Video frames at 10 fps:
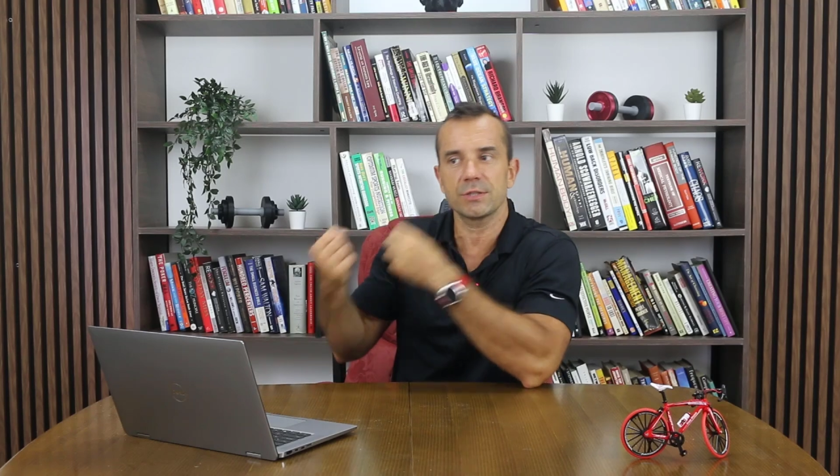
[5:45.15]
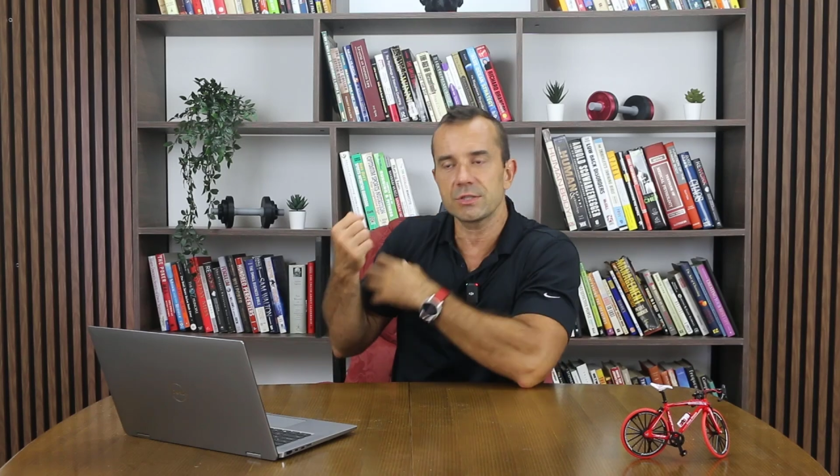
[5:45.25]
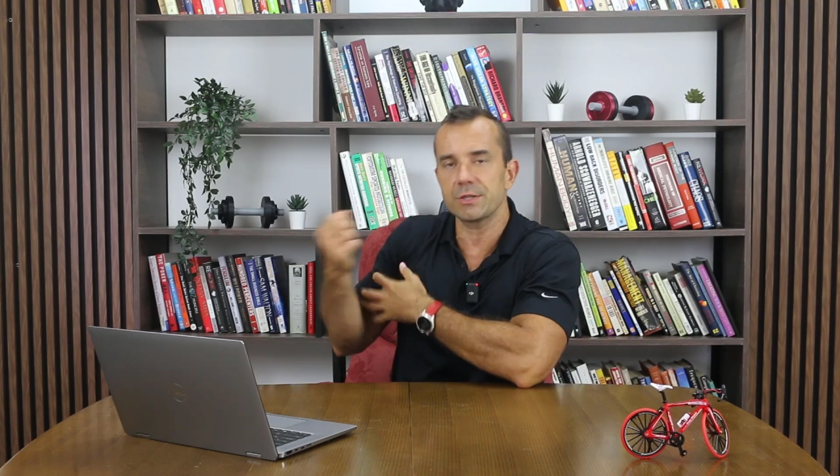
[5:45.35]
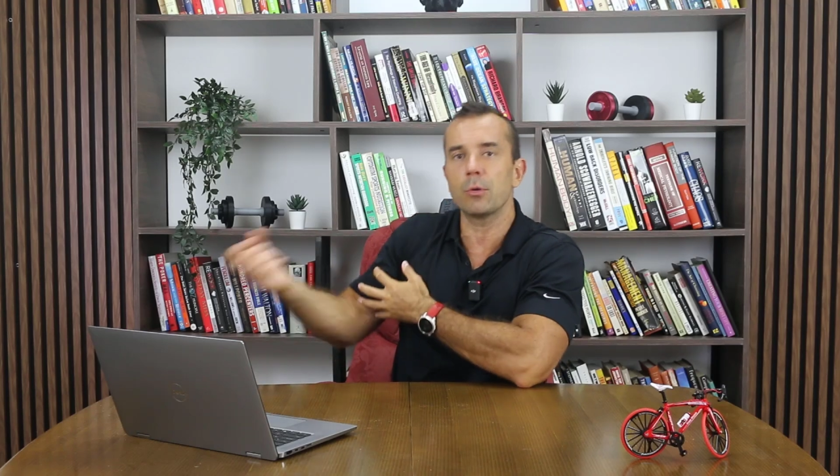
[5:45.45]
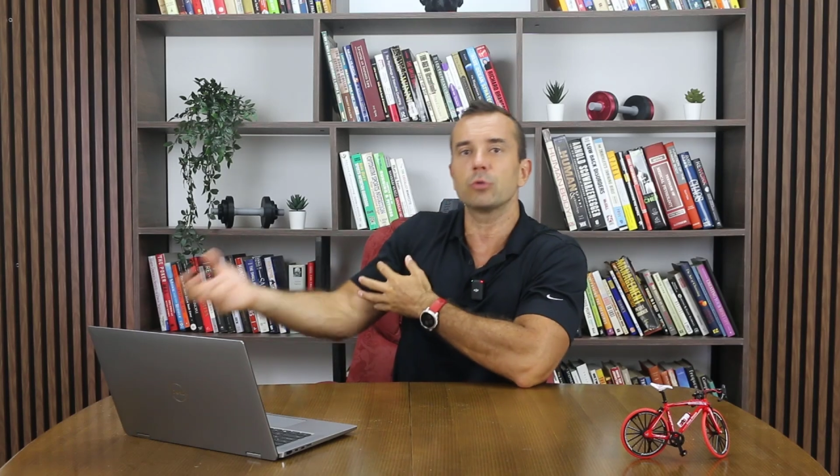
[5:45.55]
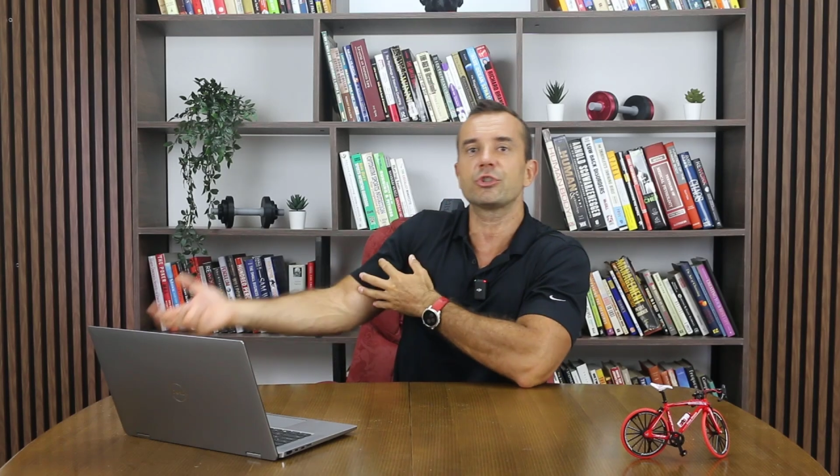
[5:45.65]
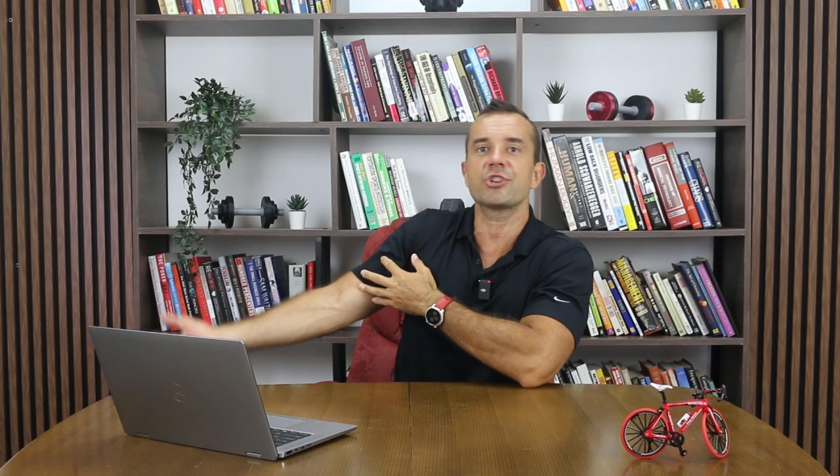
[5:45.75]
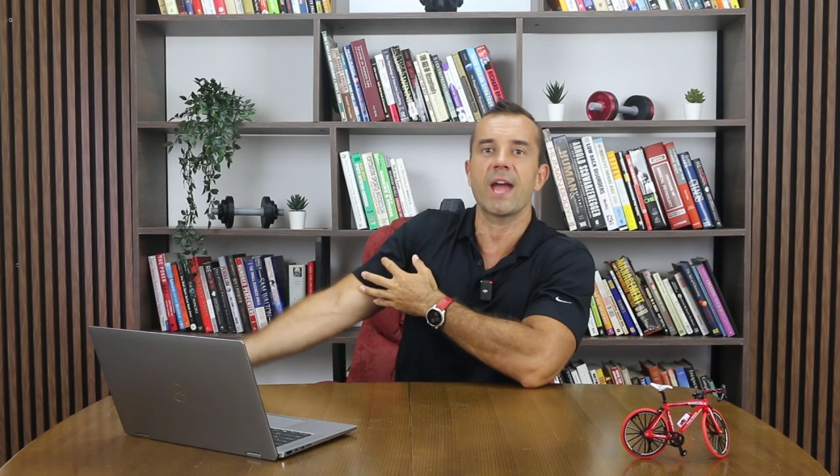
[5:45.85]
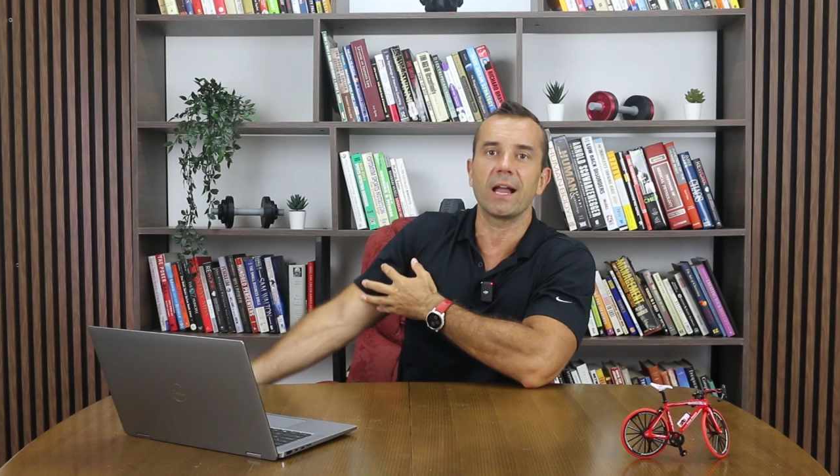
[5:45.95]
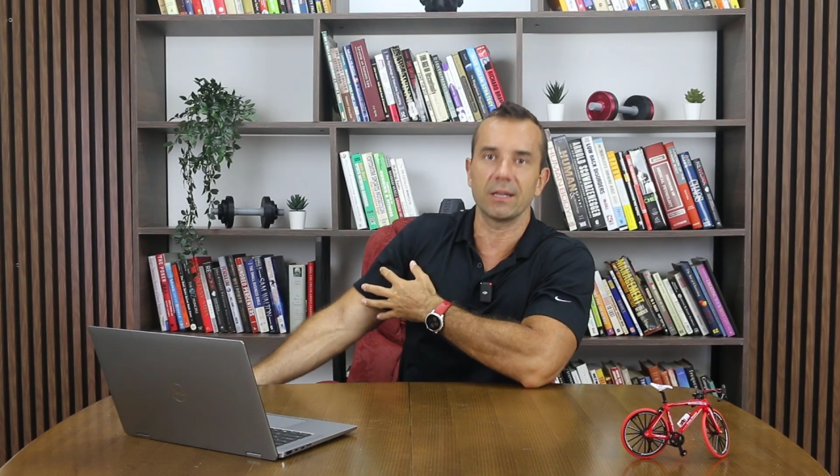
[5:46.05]
it's the most
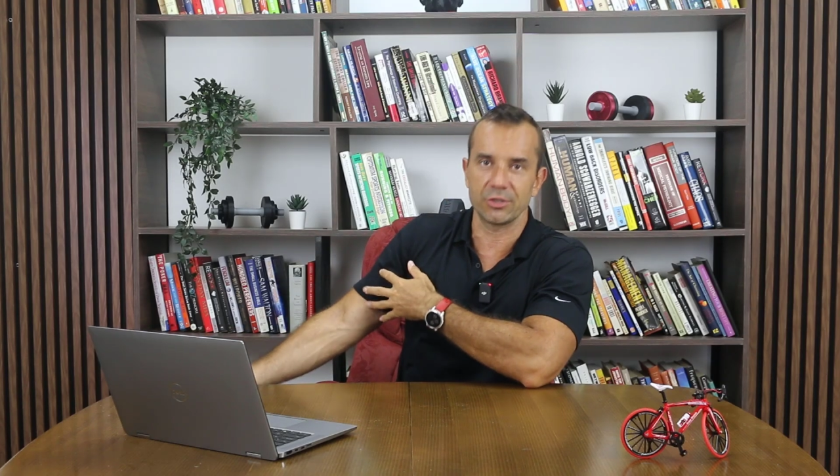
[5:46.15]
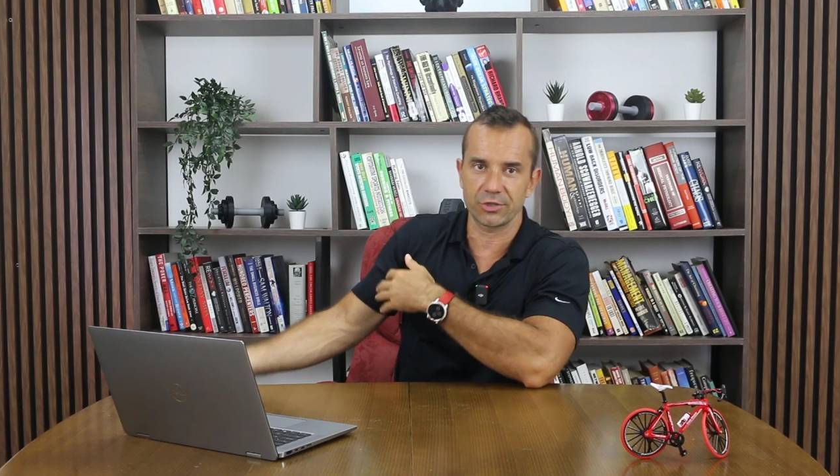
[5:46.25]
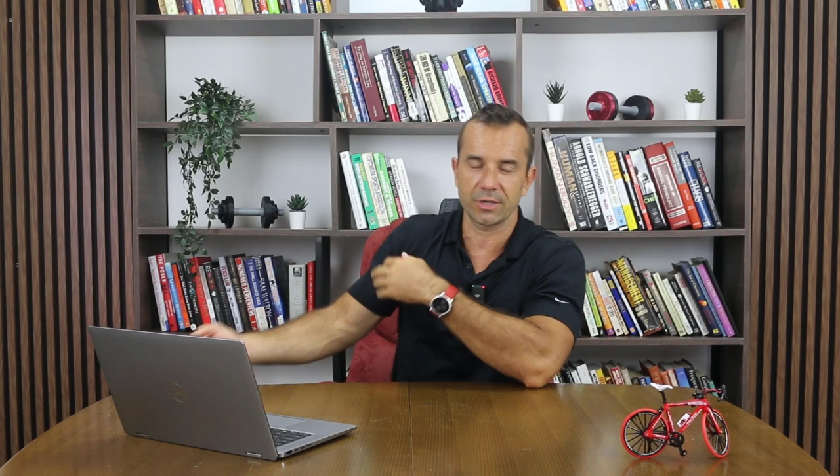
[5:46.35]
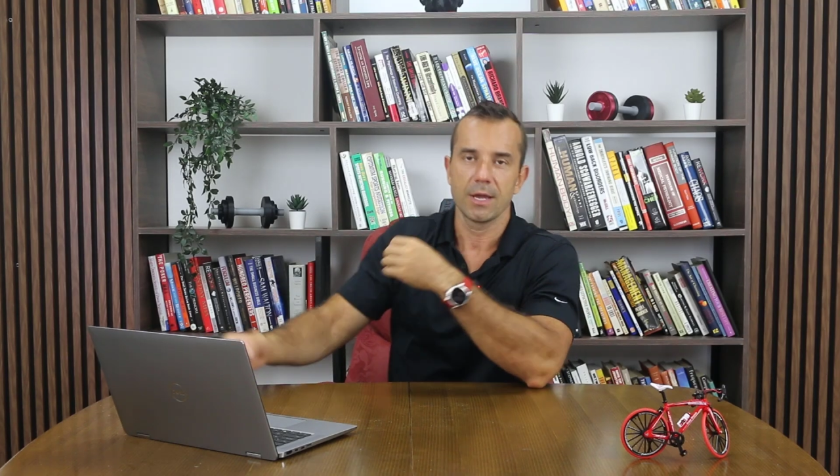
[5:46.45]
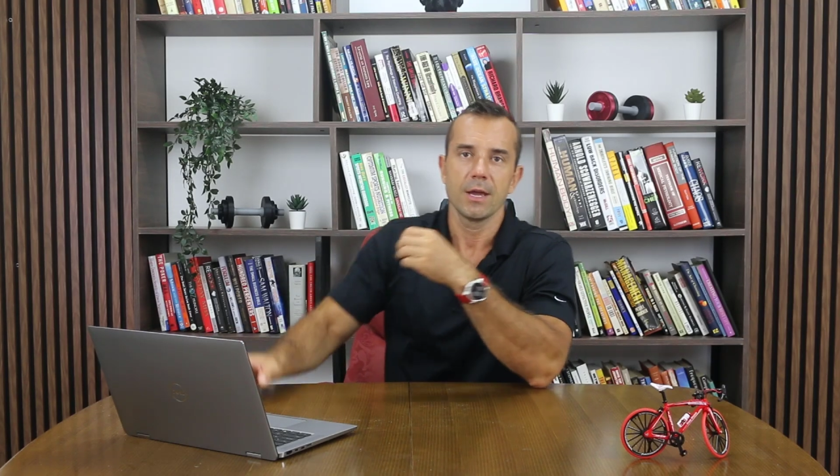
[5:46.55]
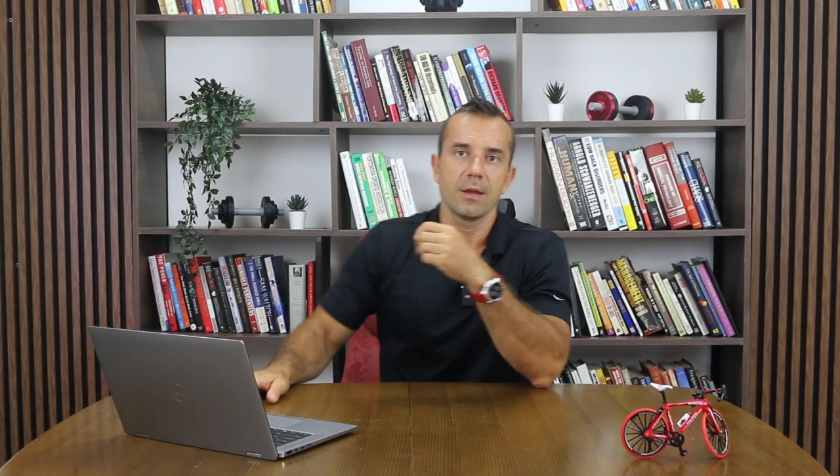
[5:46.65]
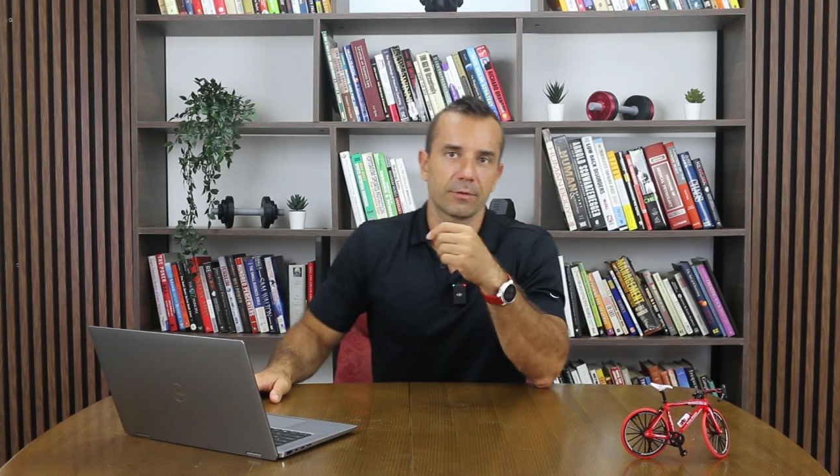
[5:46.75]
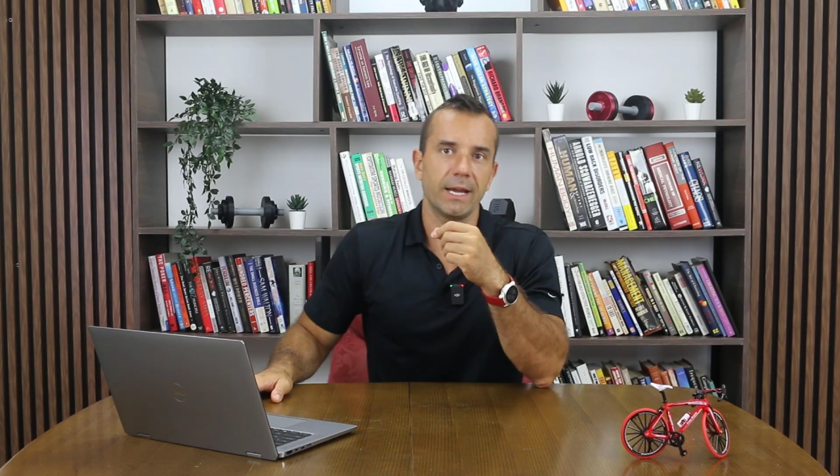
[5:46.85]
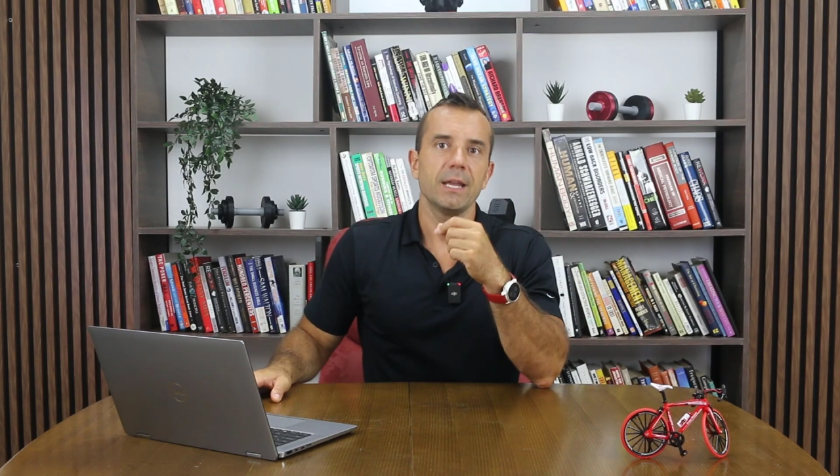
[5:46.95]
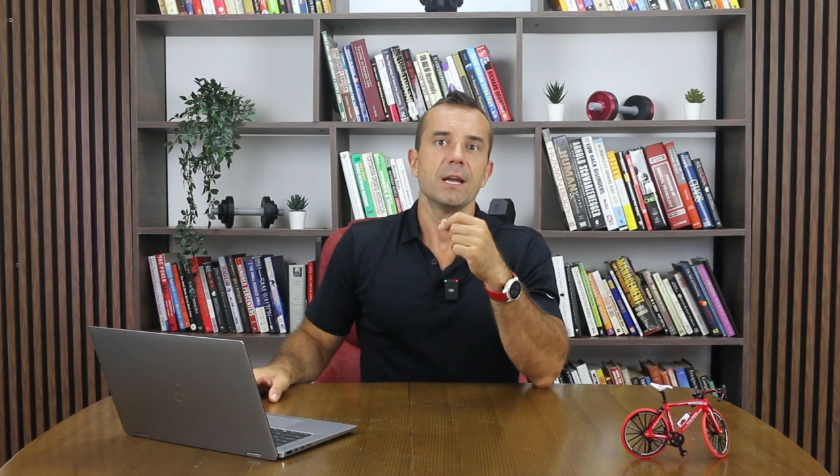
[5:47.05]
challenged,
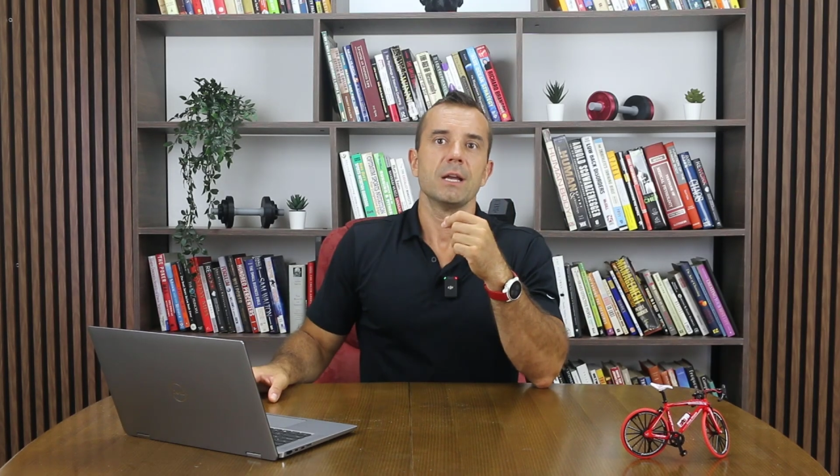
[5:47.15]
right?